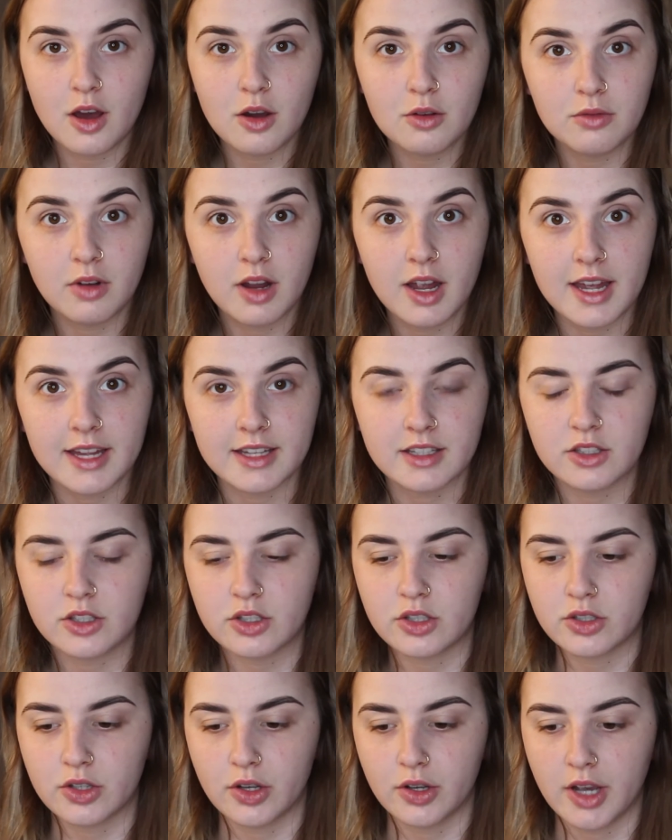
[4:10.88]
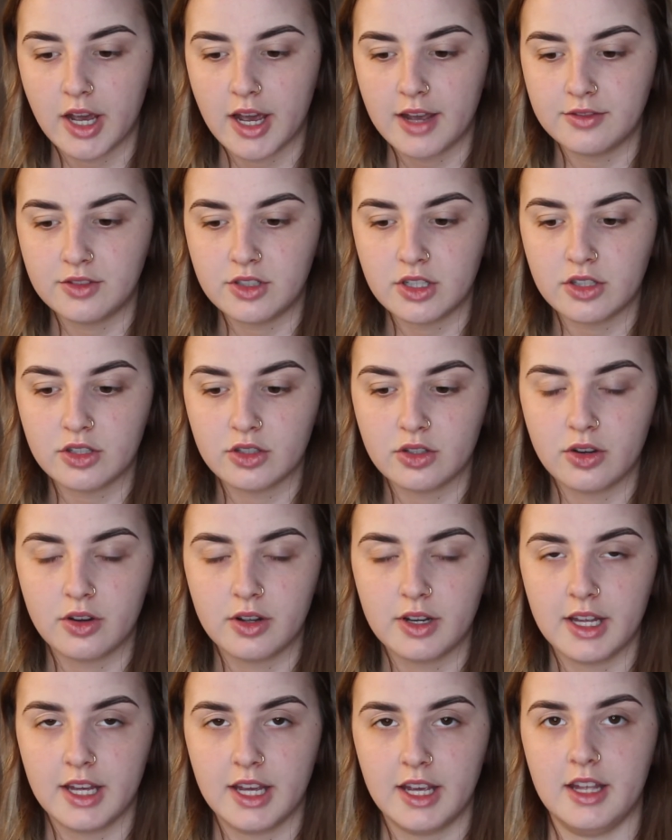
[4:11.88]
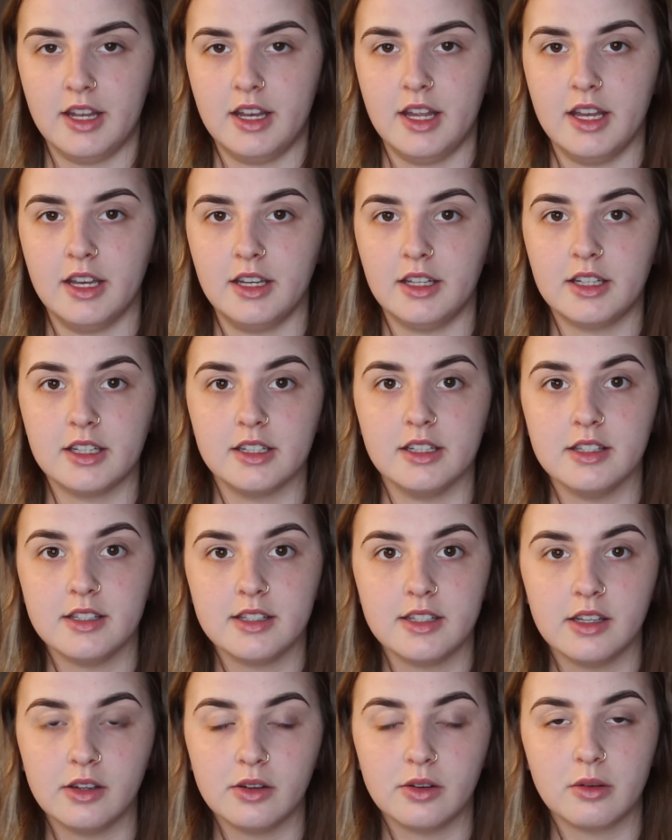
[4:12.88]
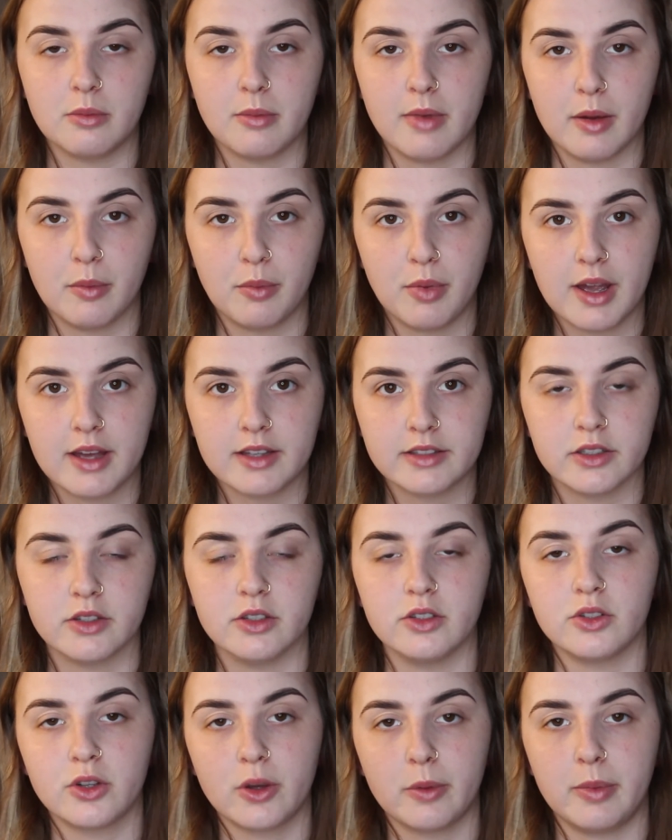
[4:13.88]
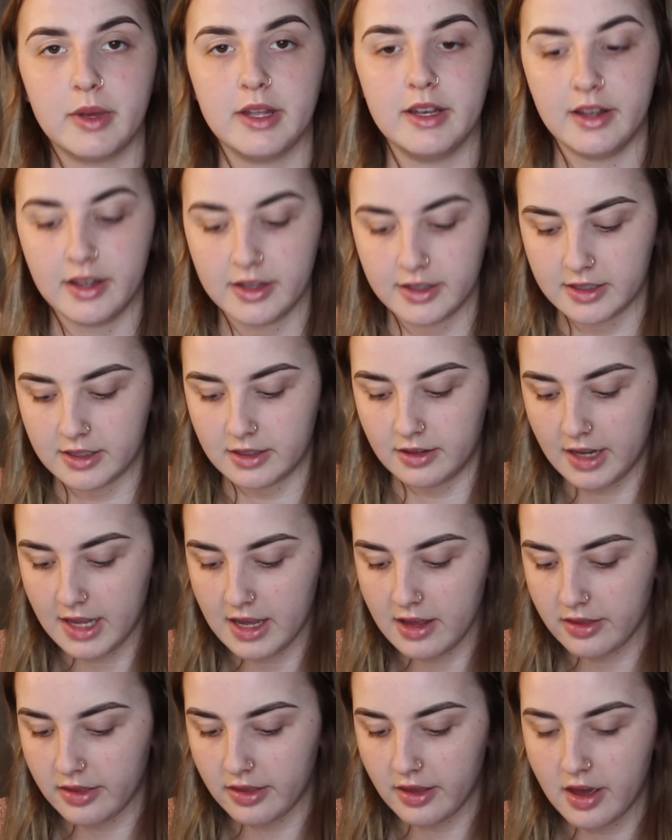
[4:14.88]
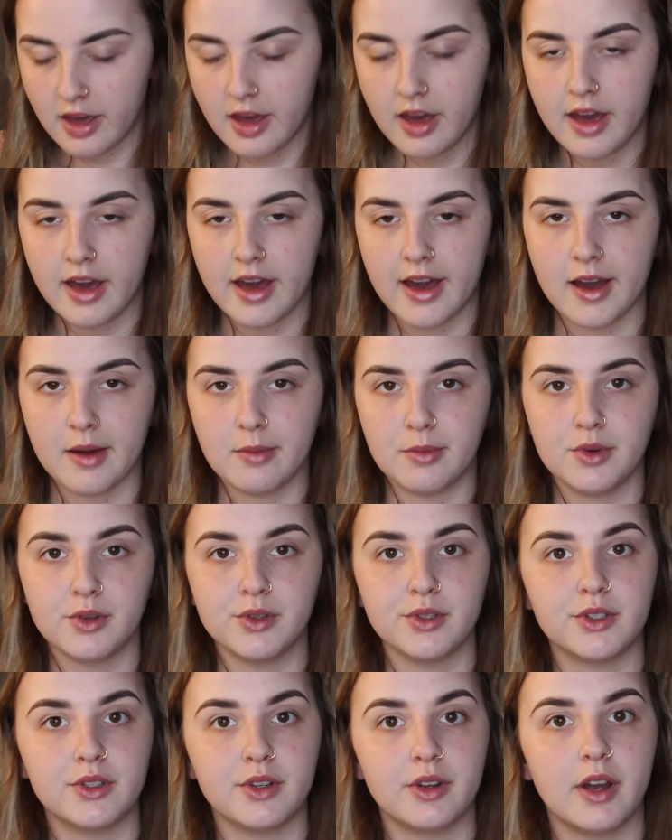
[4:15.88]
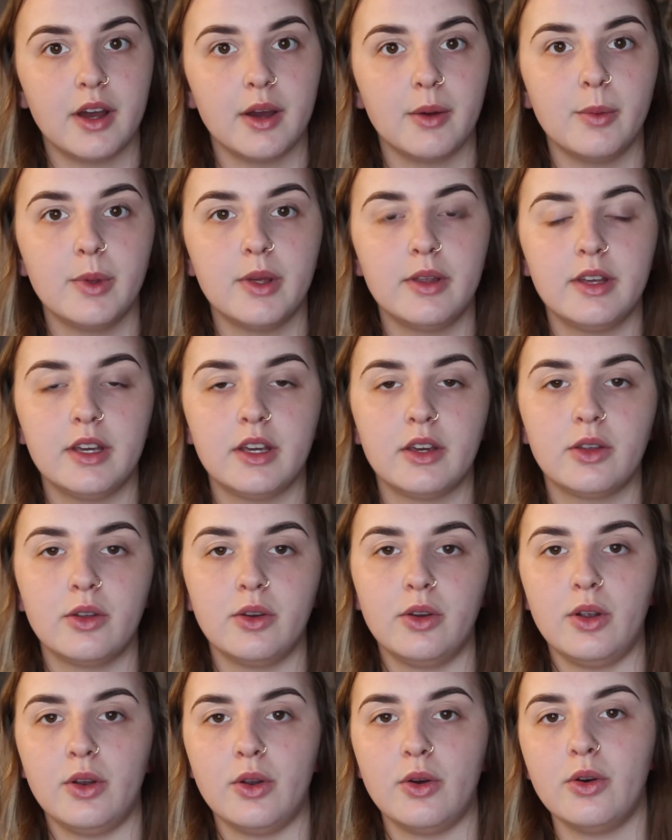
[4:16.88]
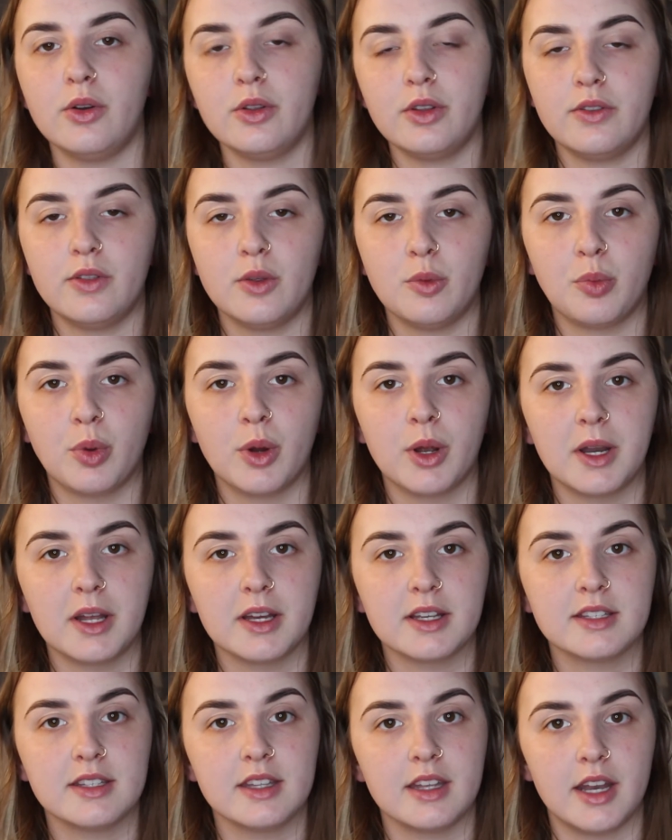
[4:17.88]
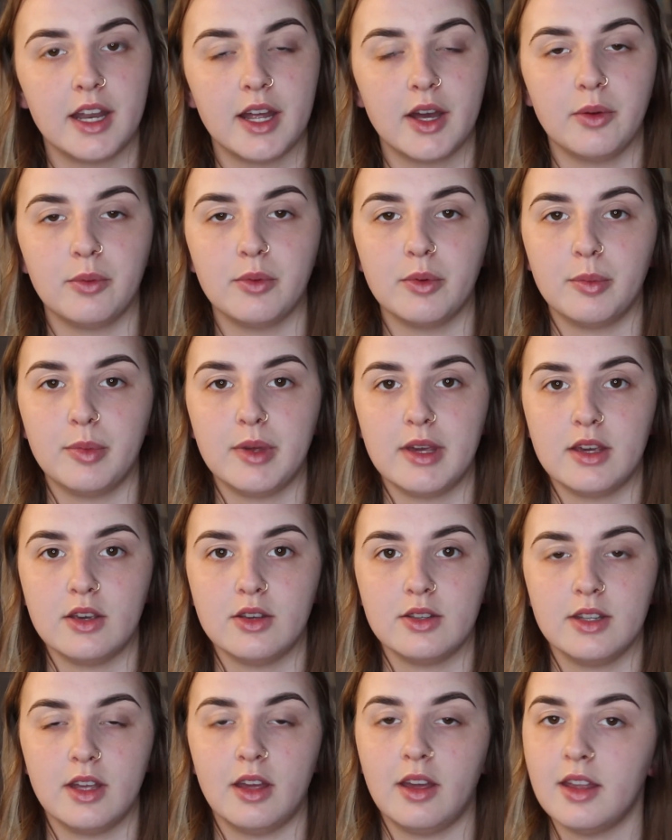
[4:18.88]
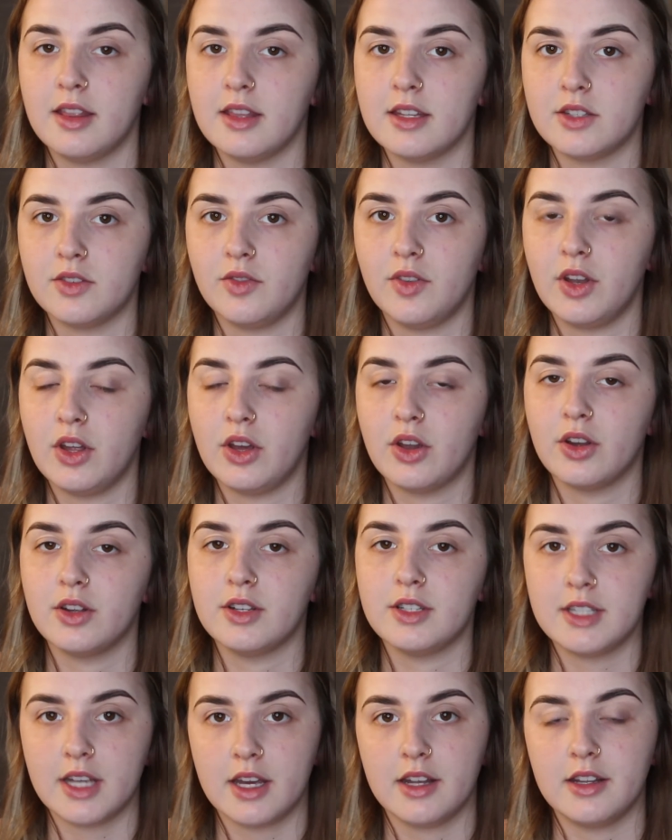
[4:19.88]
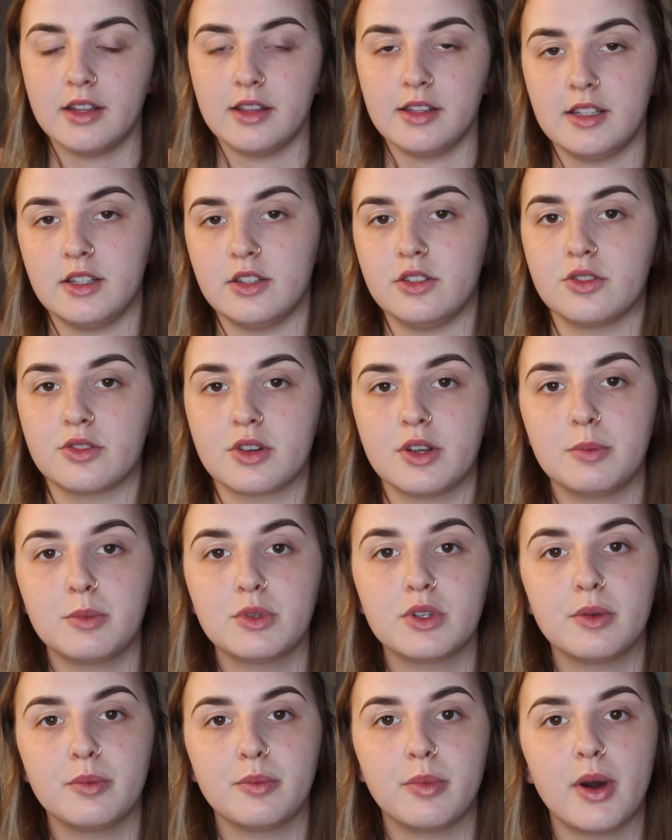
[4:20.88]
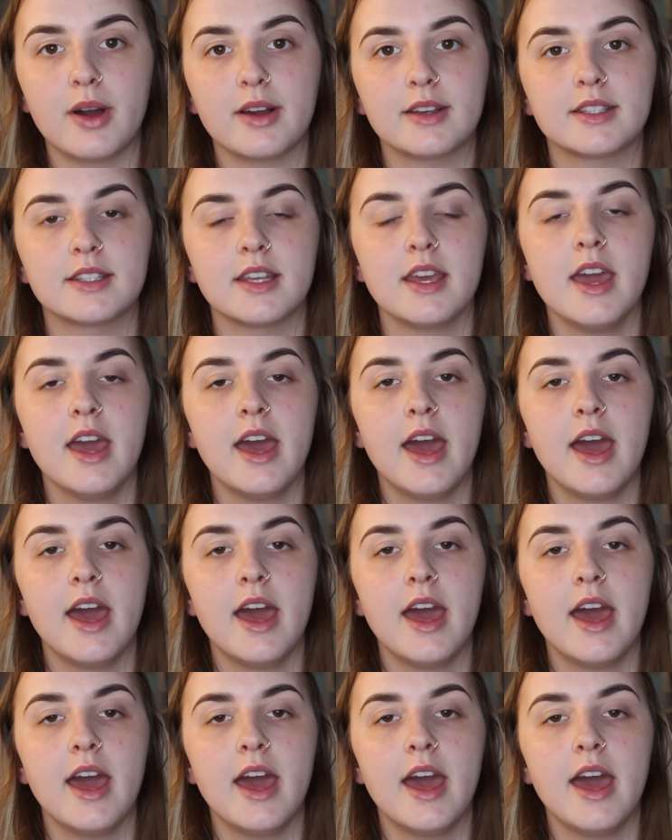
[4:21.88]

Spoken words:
Alright, so I've just gone ahead and concealed my brows on top and underneath. Also, I will include all of the products that I will be using in this video down in the description box.